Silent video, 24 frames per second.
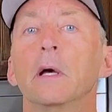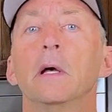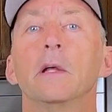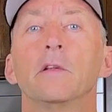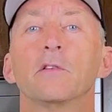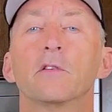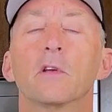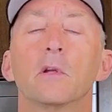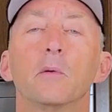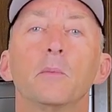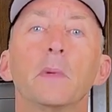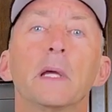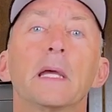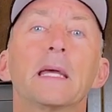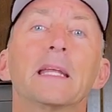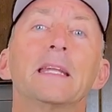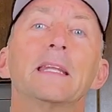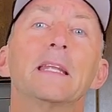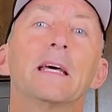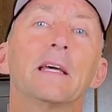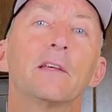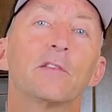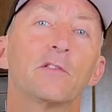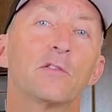It's going to make a
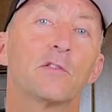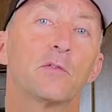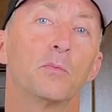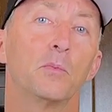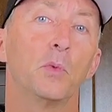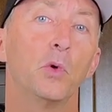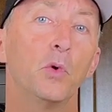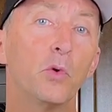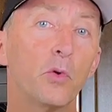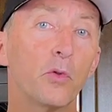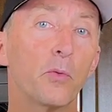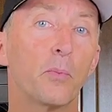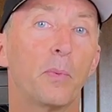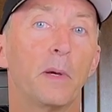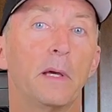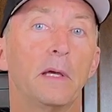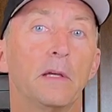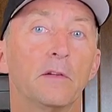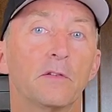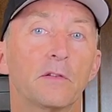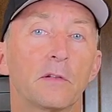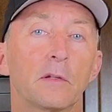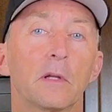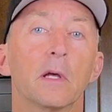nice smooth
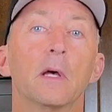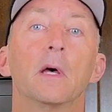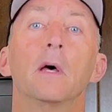paste.